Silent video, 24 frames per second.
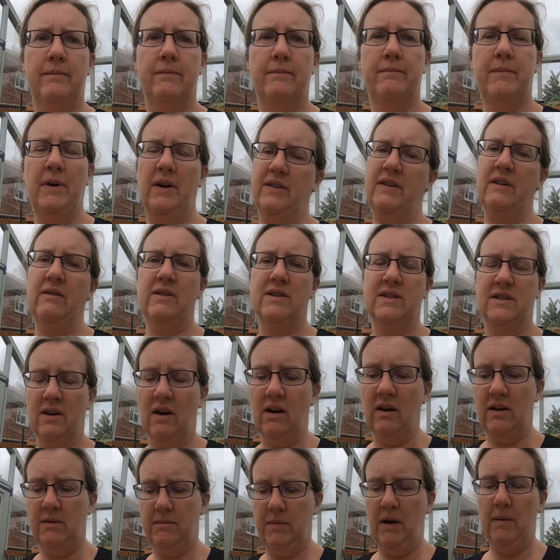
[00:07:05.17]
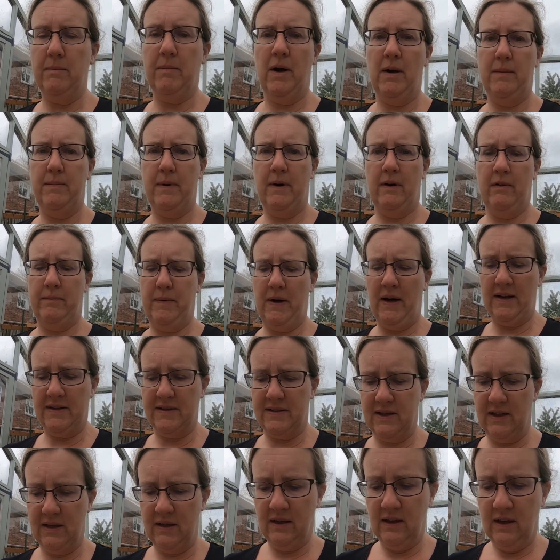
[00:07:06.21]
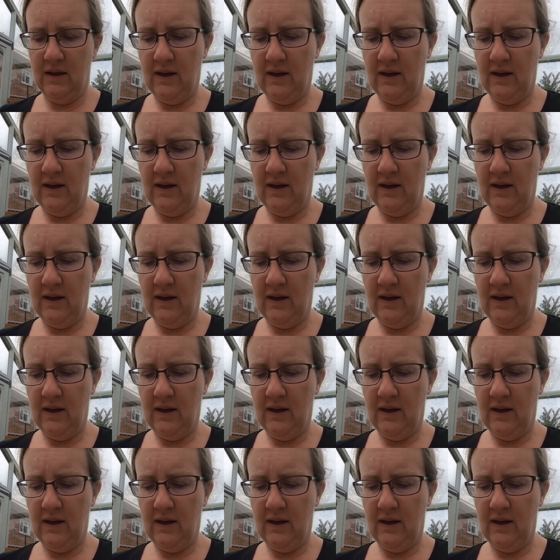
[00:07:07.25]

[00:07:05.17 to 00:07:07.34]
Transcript: but there is a tiny bit by passing